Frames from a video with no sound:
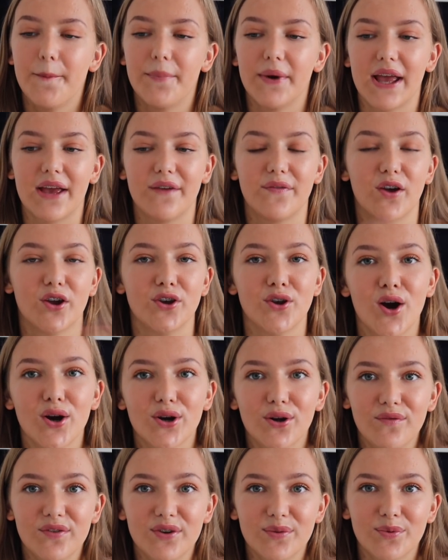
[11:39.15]
But if you're
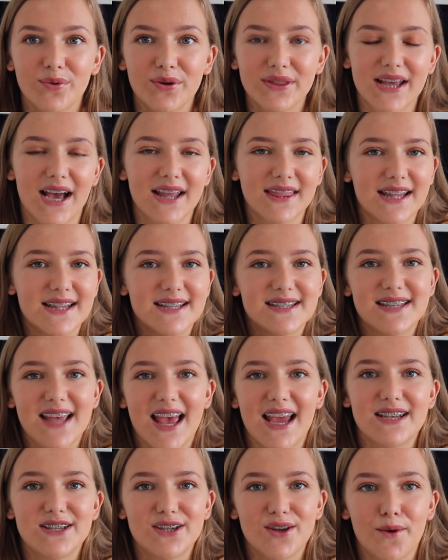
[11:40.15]
not comfortable with that, then
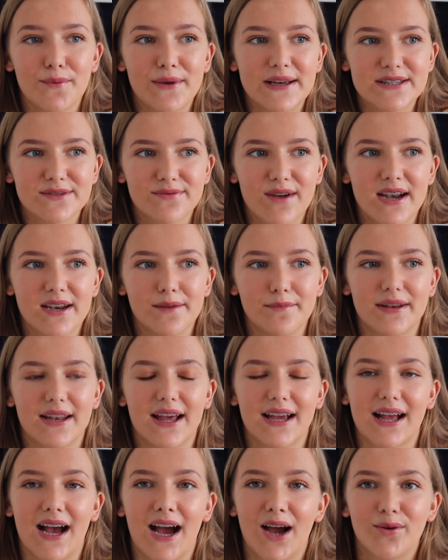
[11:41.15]
say to your best friend and be like,